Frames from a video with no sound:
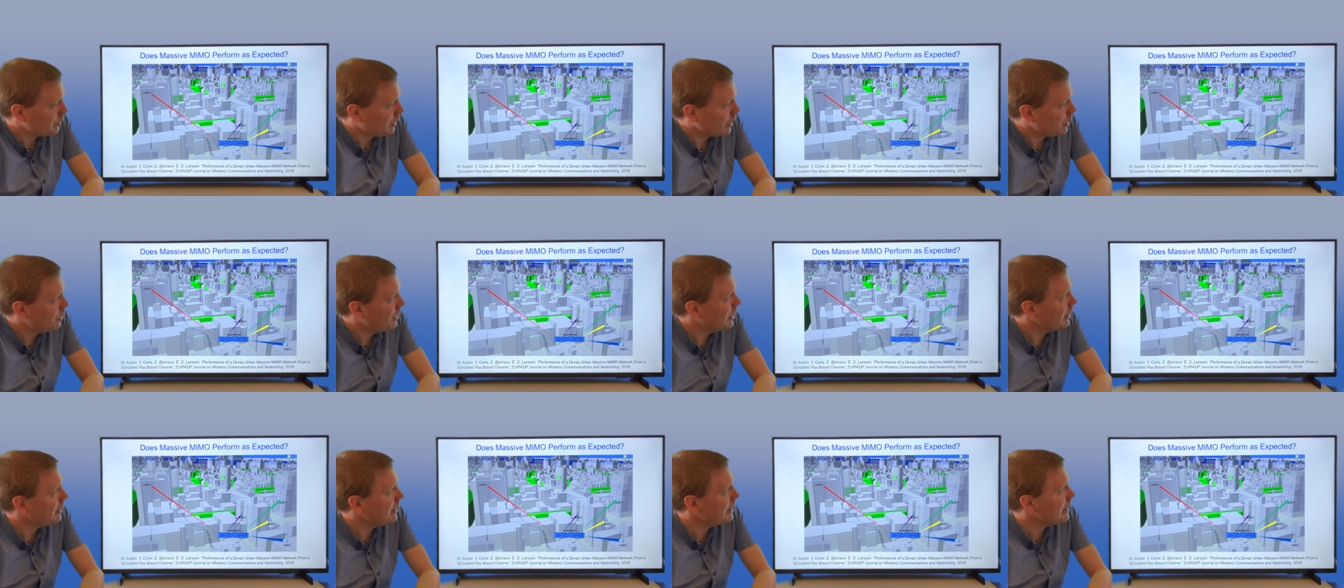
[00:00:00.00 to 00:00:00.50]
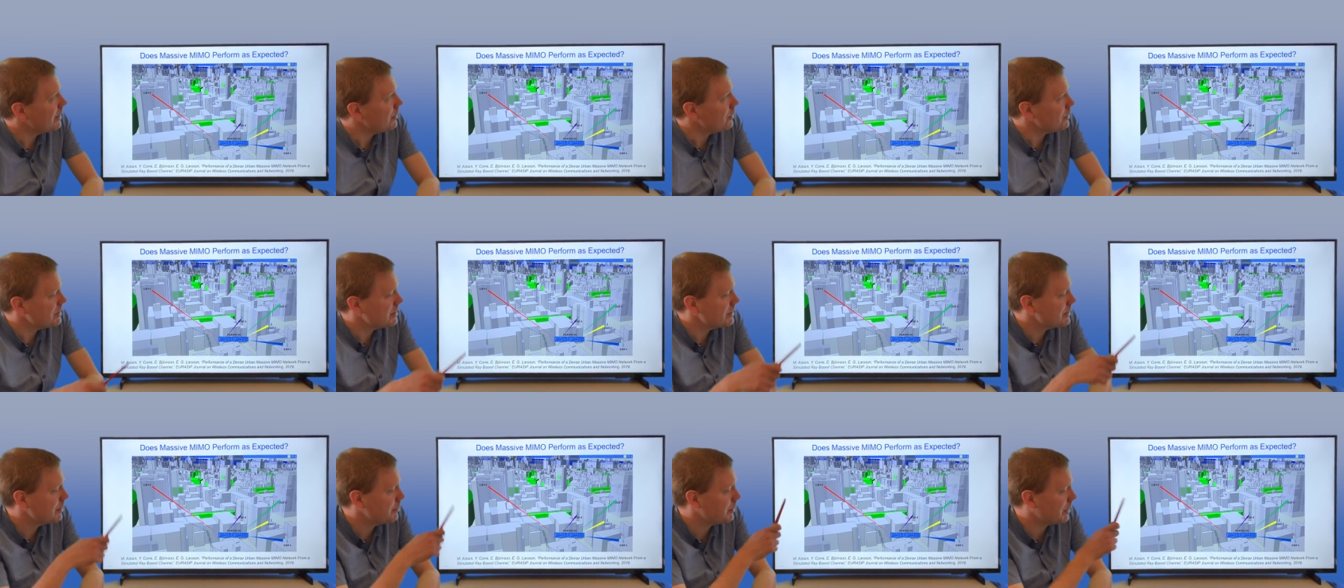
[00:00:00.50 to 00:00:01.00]
Well,
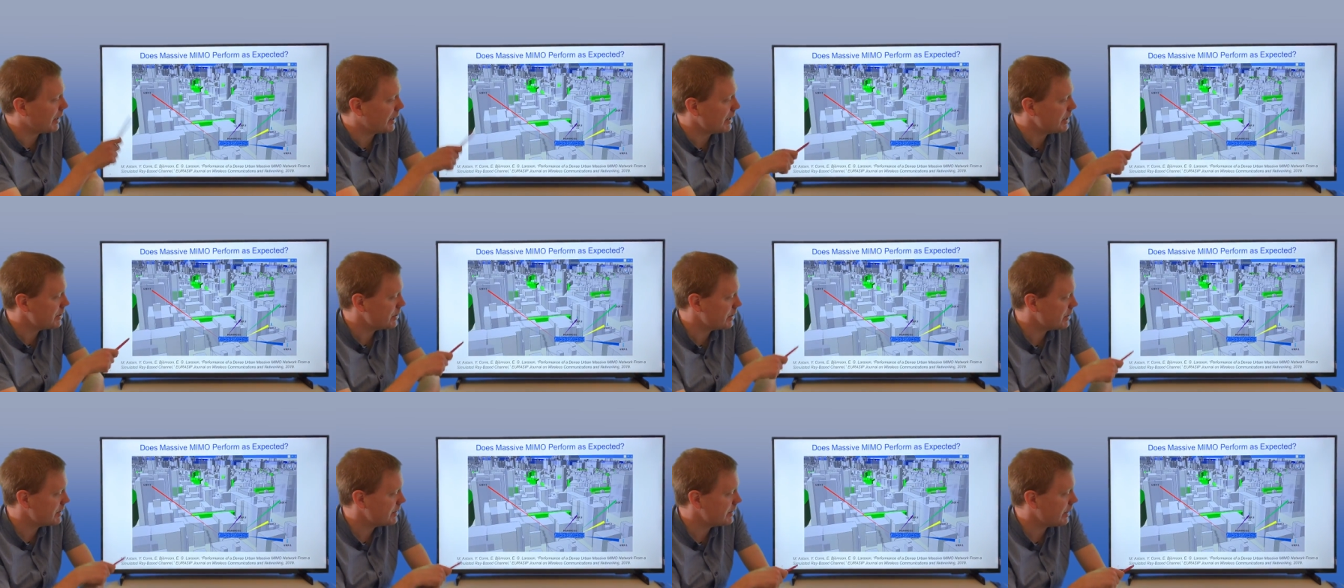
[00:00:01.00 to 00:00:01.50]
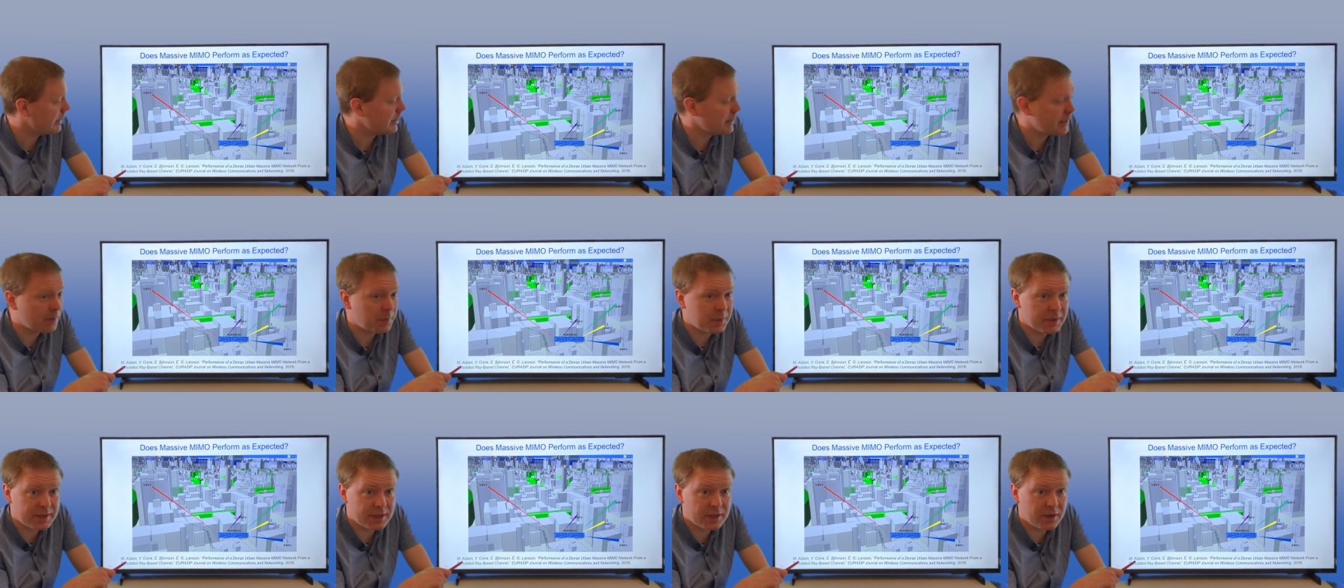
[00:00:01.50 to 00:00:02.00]
here's a simulation study
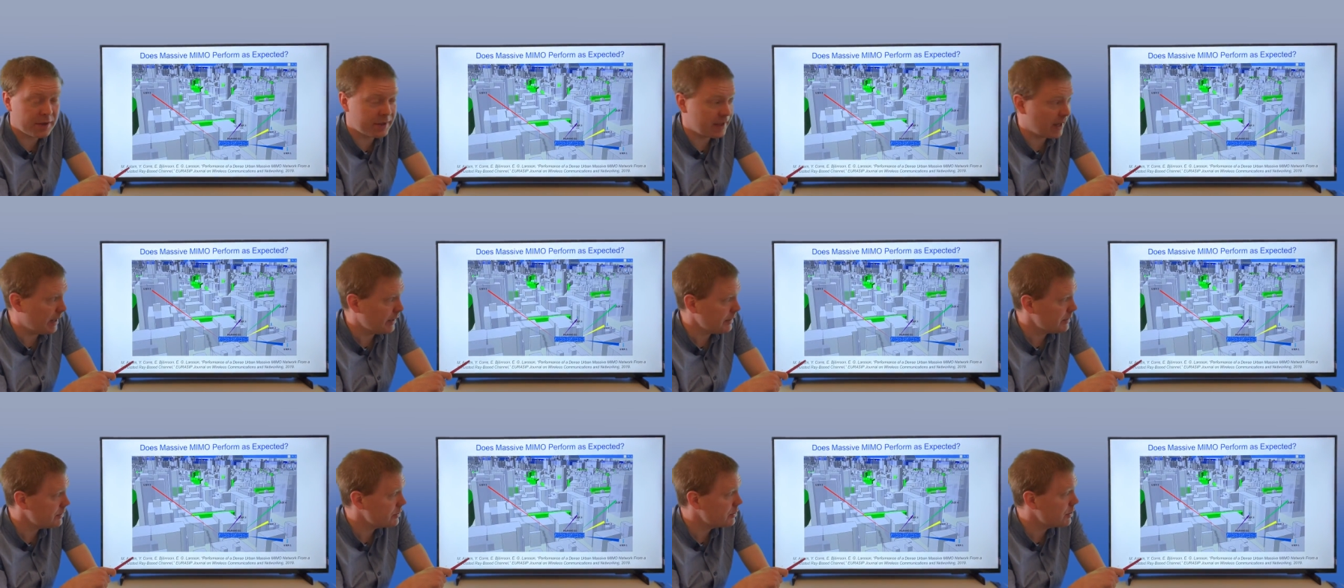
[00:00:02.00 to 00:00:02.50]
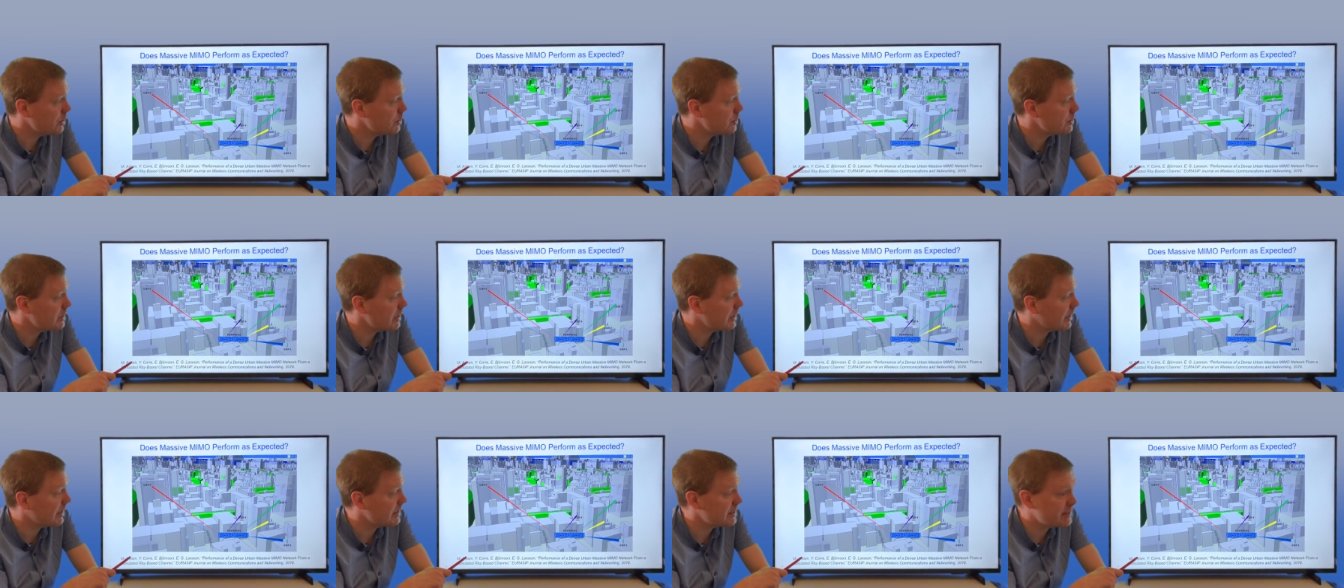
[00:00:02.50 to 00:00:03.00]
that we did on that
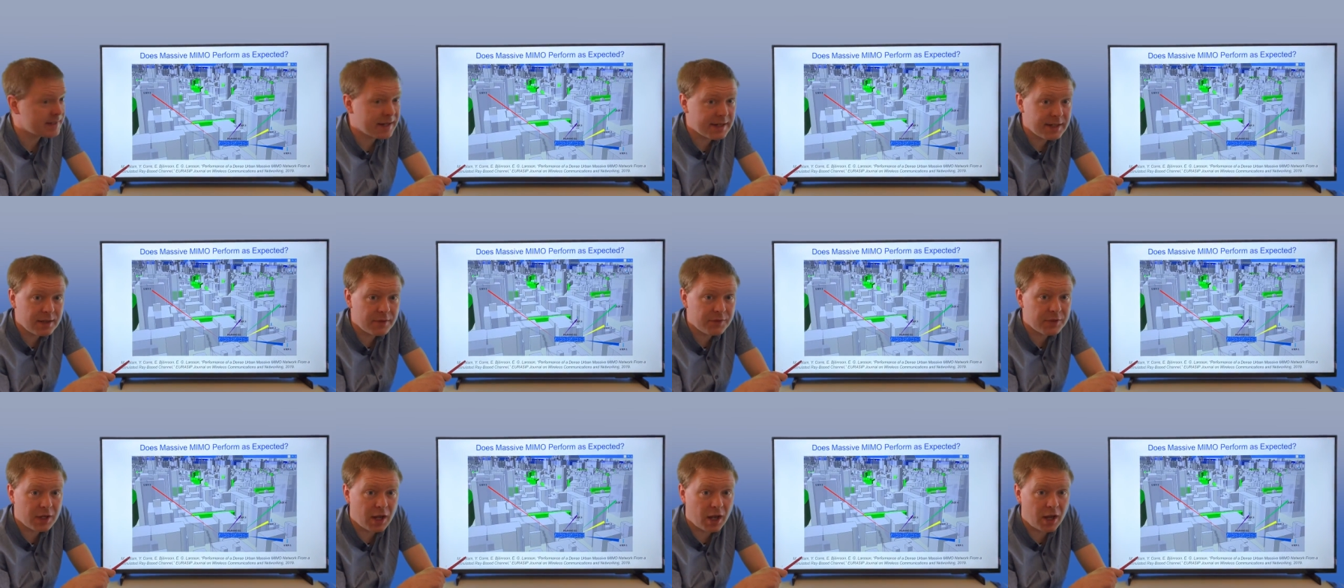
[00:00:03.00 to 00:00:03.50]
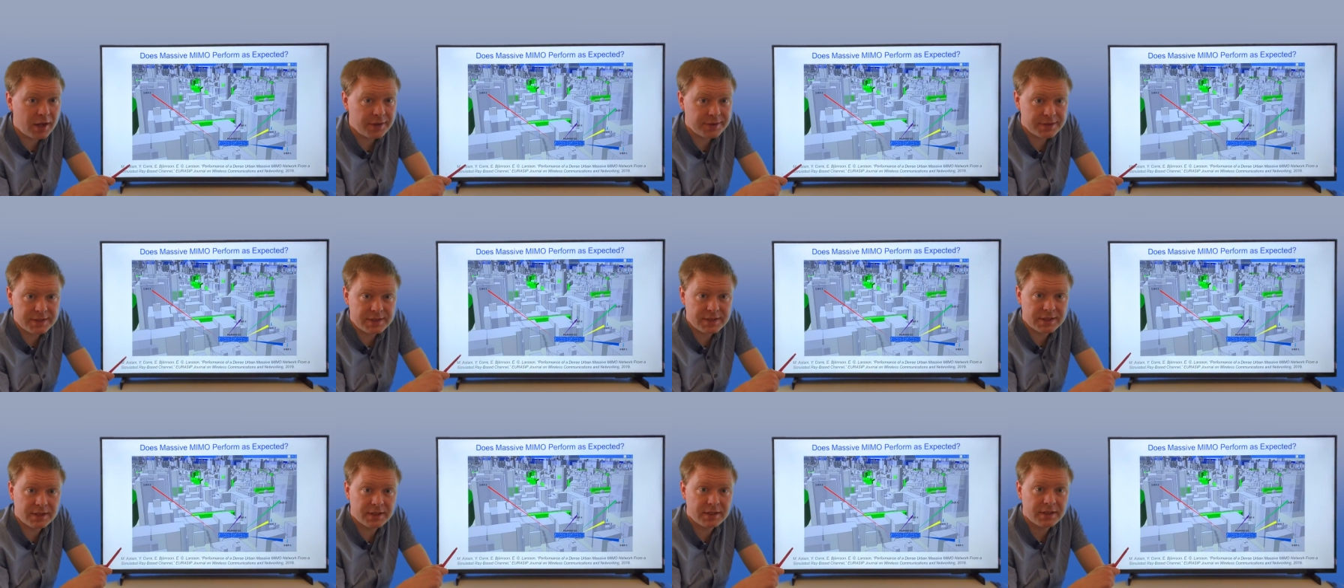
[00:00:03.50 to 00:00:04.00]
using a
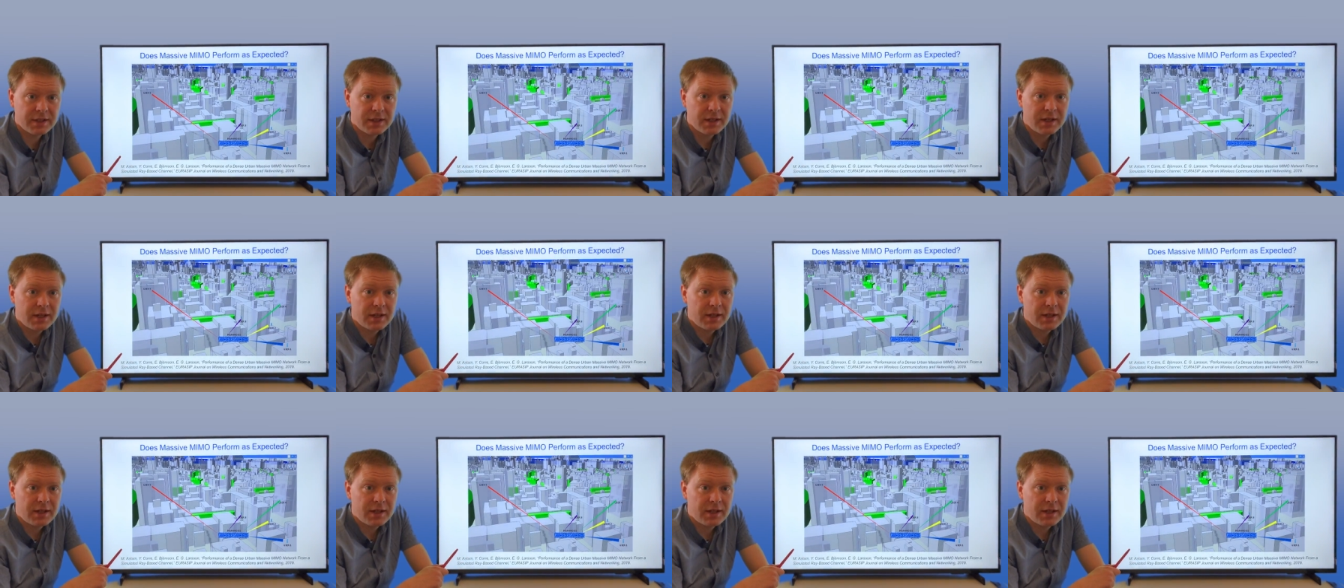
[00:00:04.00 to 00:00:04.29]
state-of-the-art